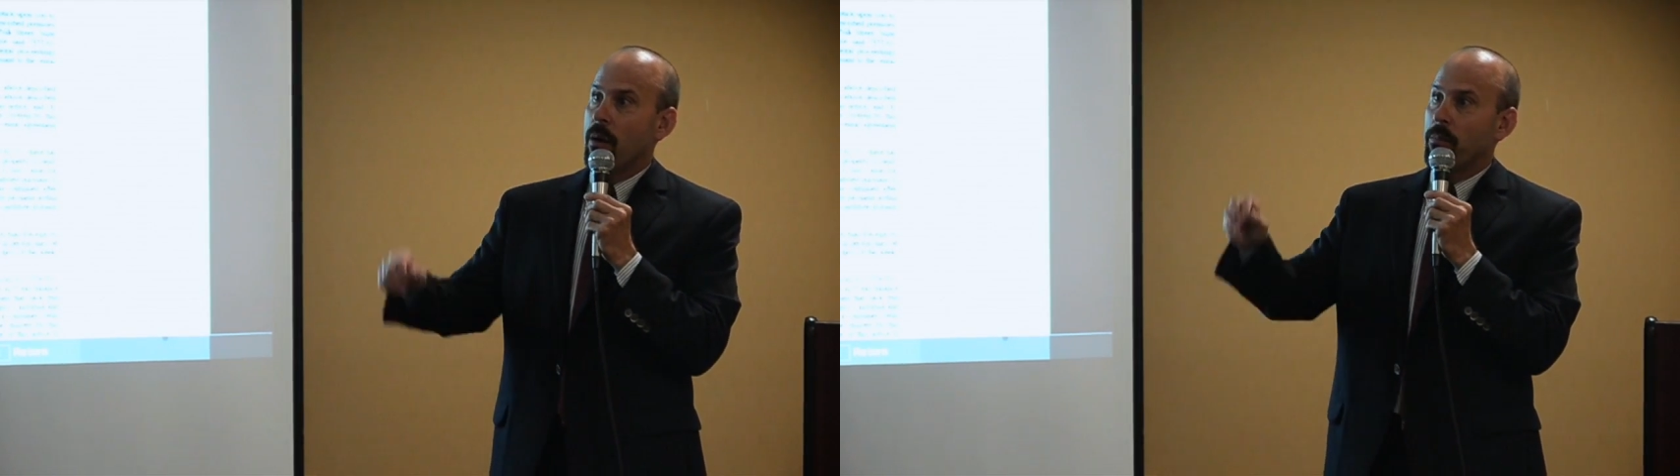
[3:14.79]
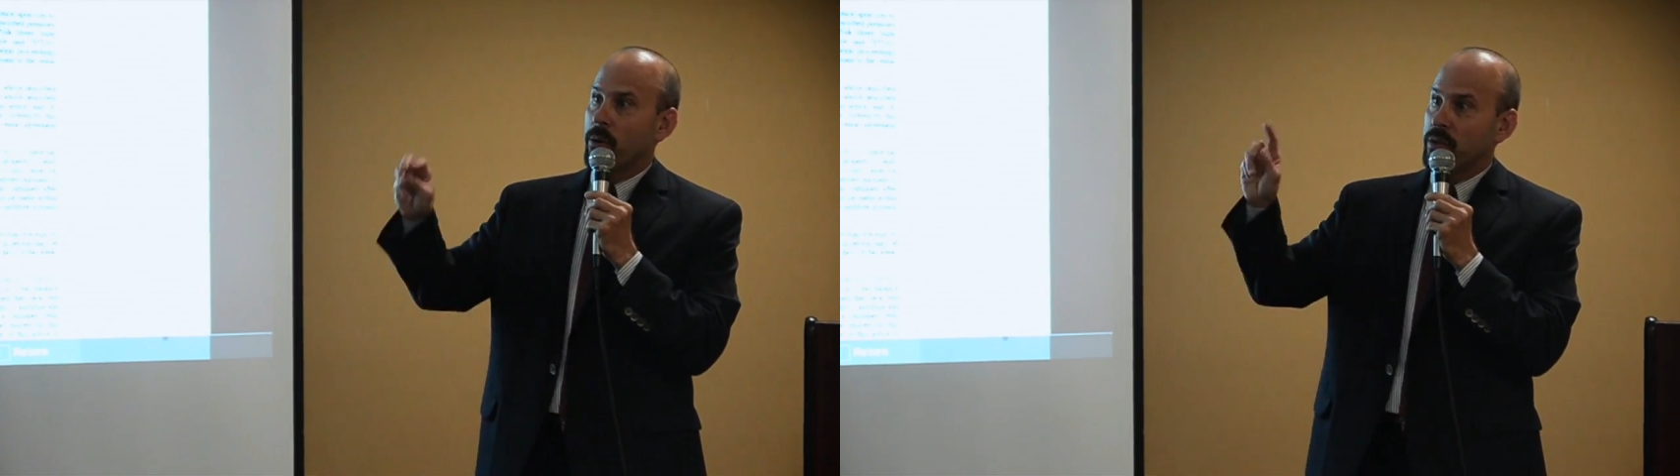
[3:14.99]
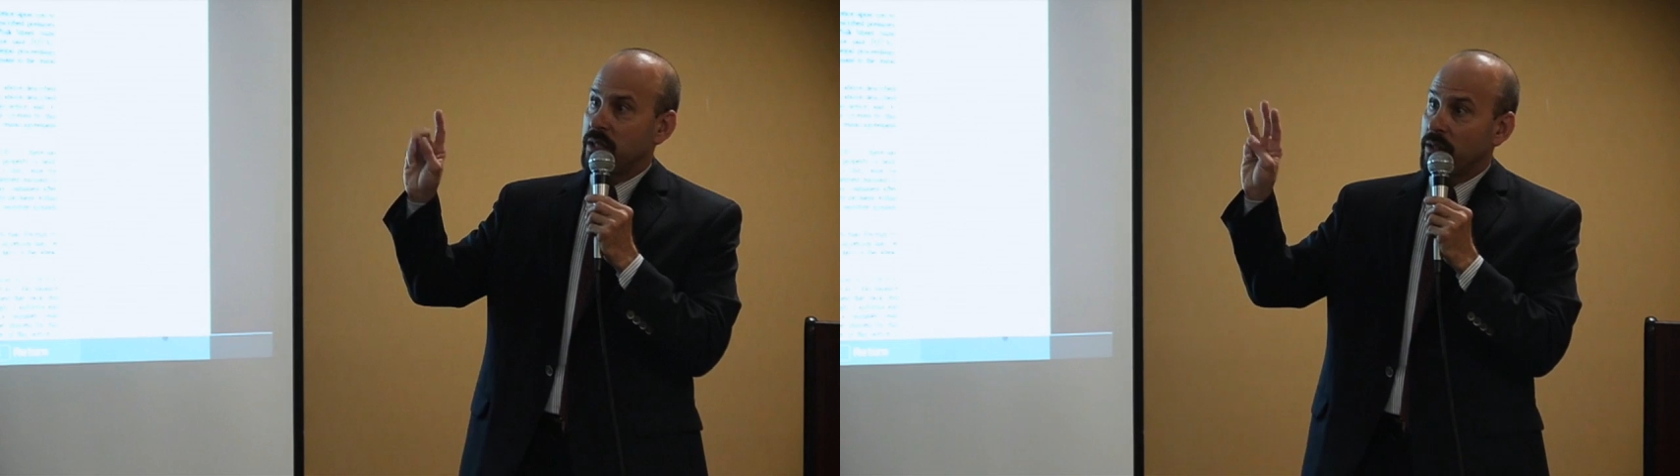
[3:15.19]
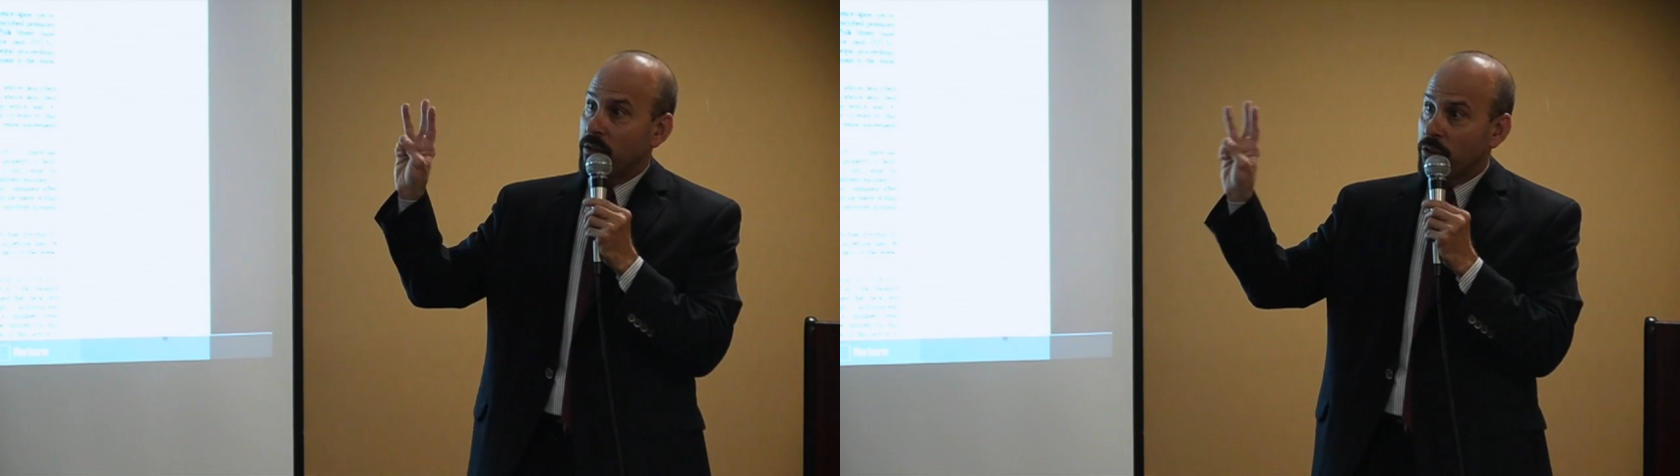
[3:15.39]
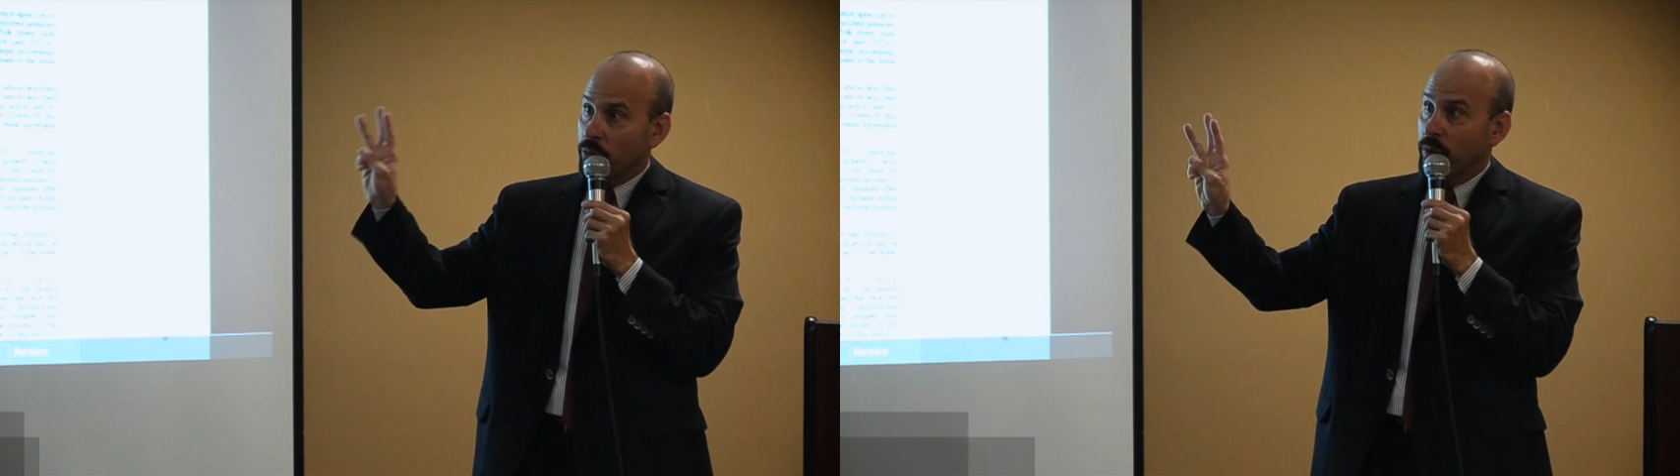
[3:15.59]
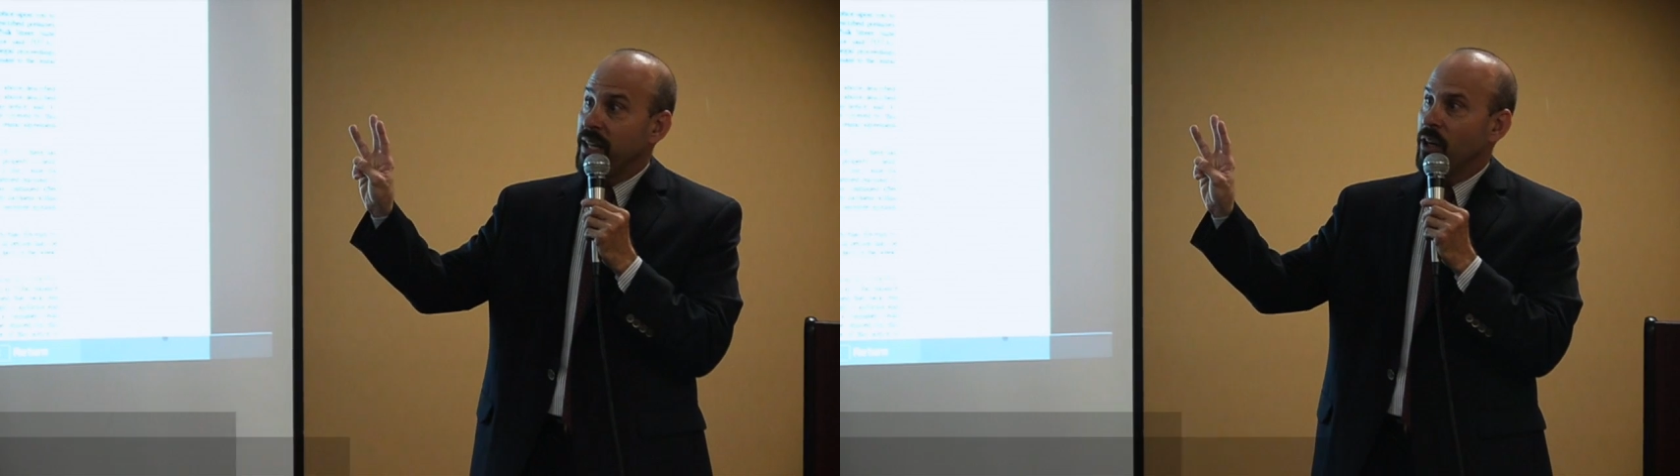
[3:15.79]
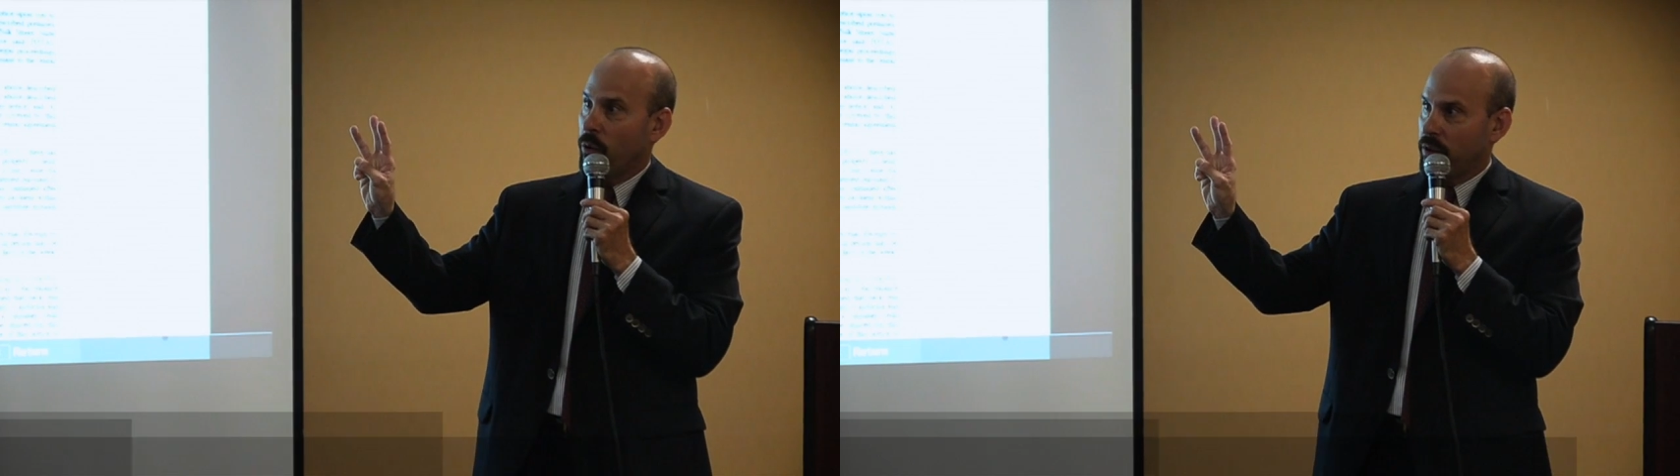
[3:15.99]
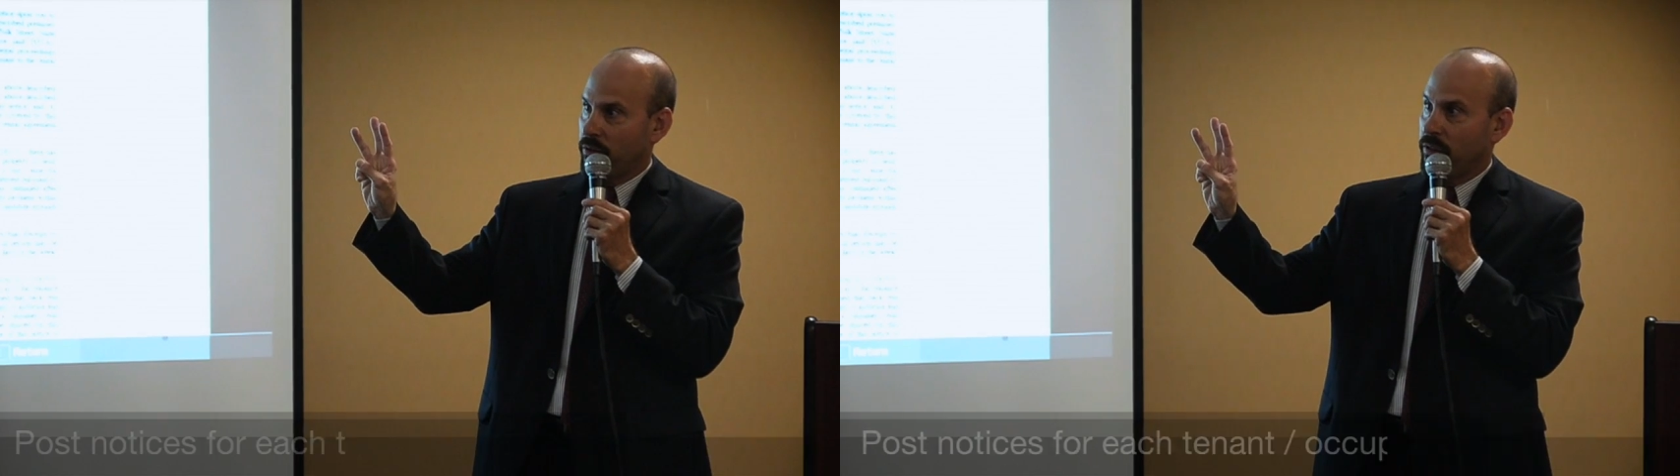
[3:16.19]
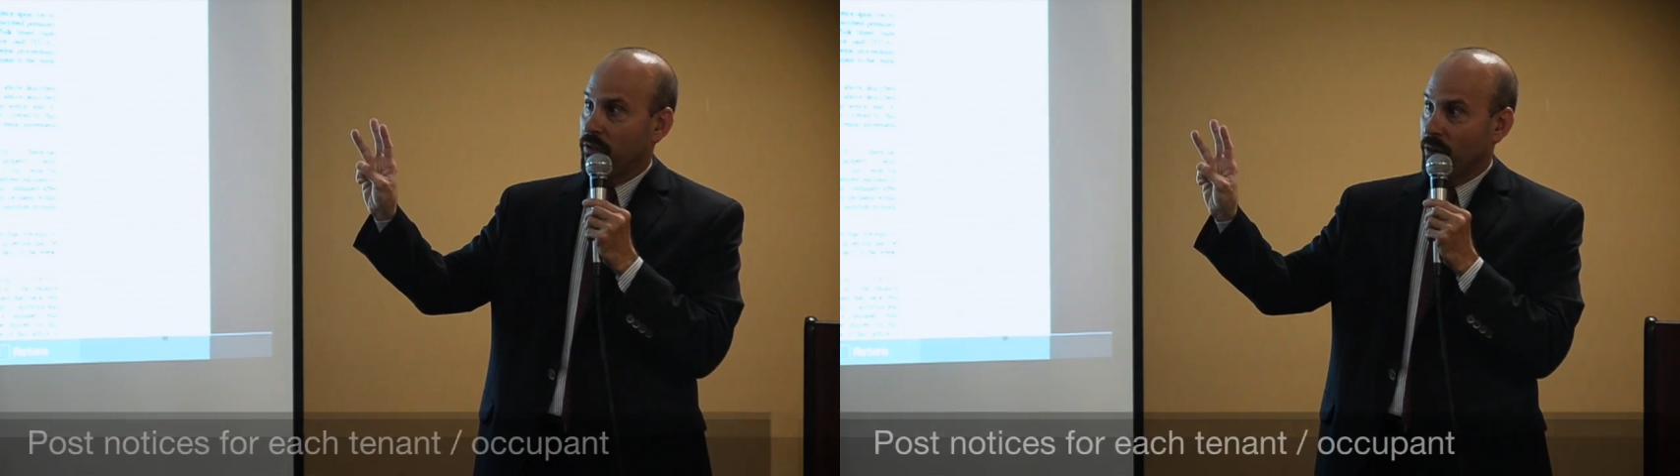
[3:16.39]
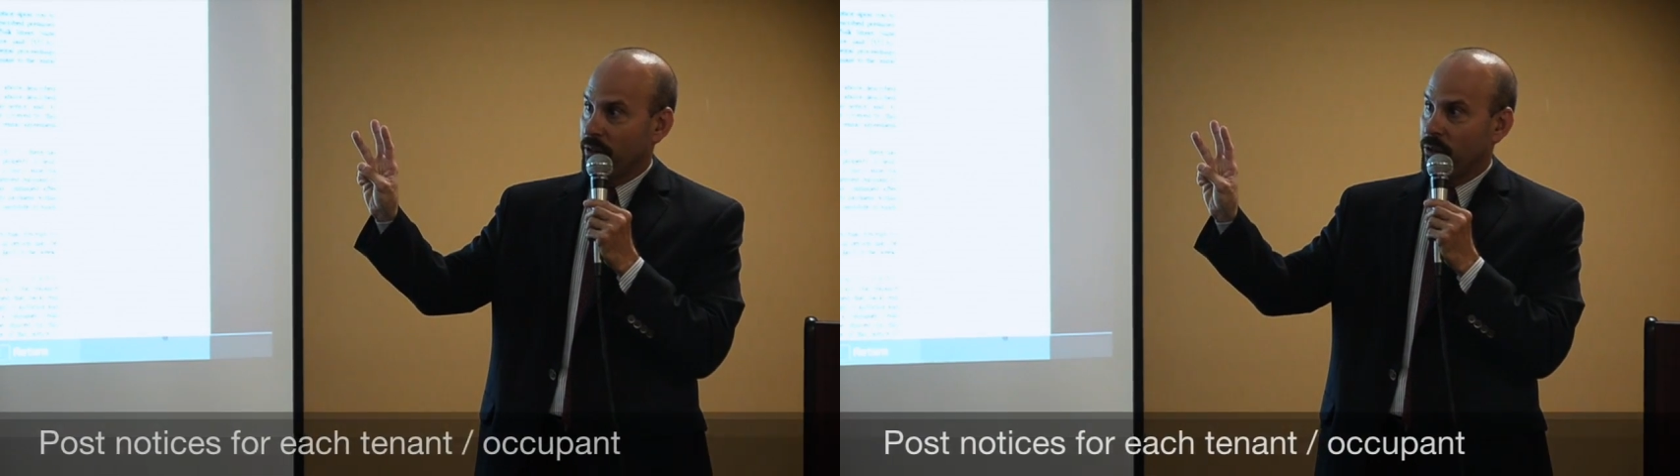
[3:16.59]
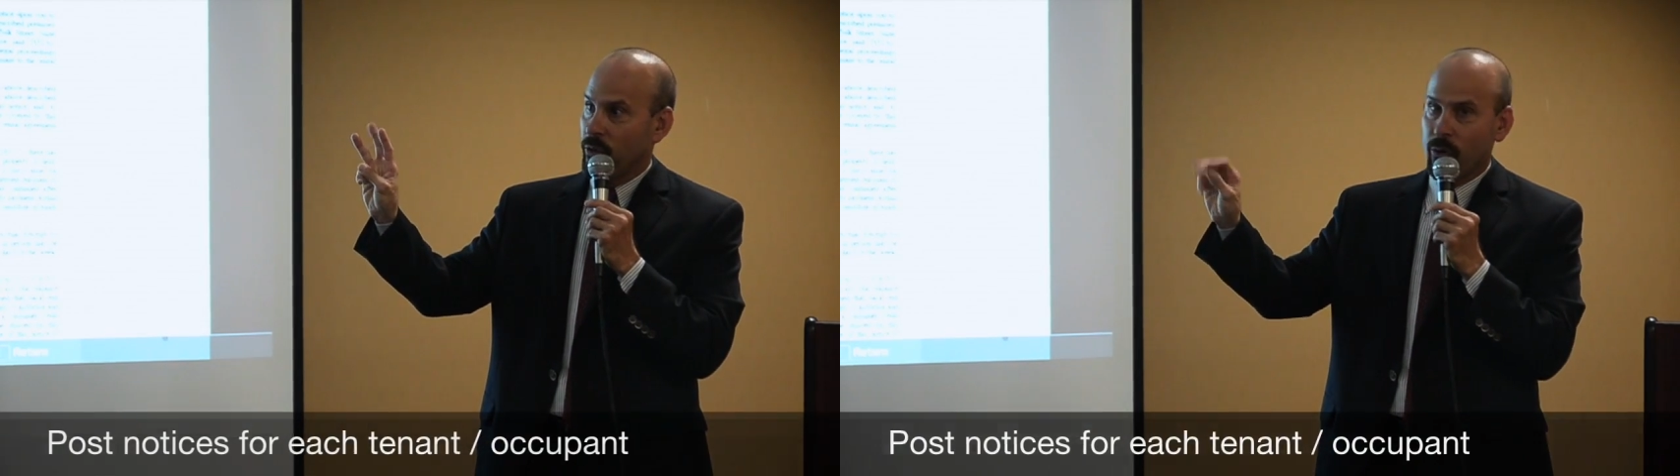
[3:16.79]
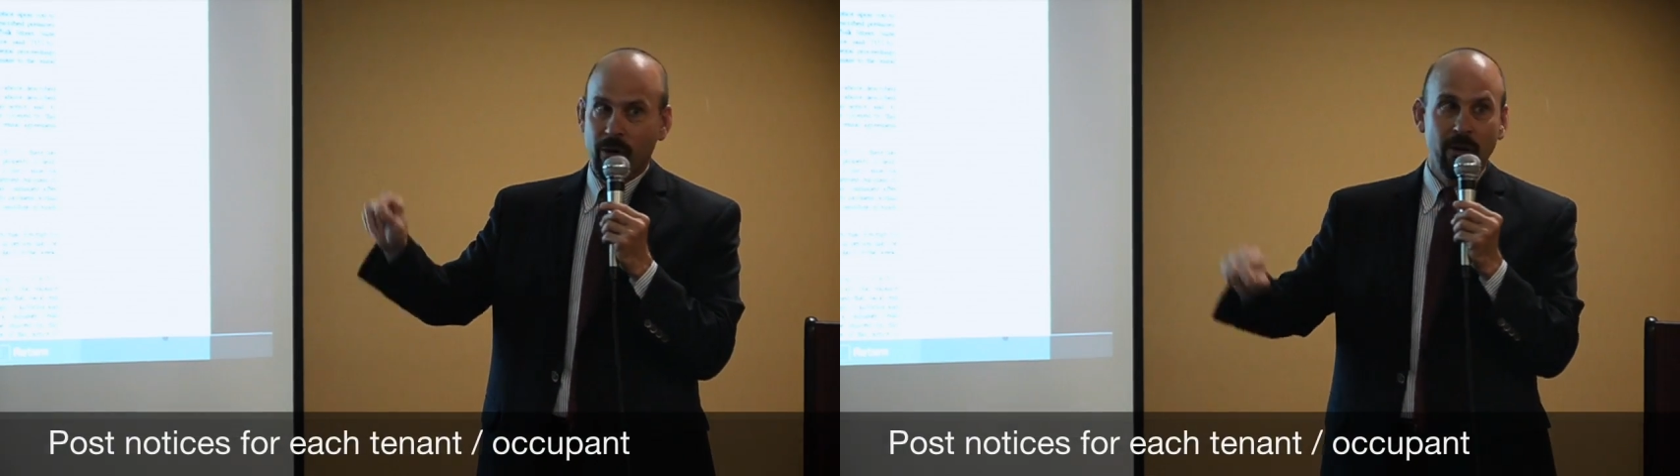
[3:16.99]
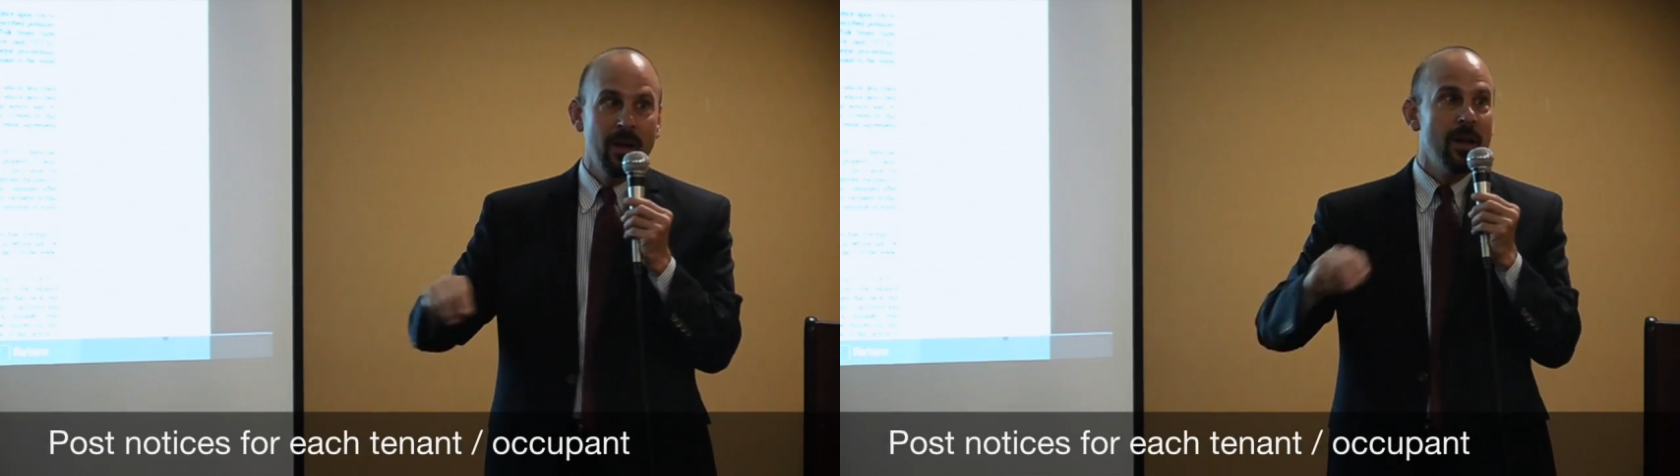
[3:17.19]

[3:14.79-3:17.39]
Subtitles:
Posted 3 notices on the door,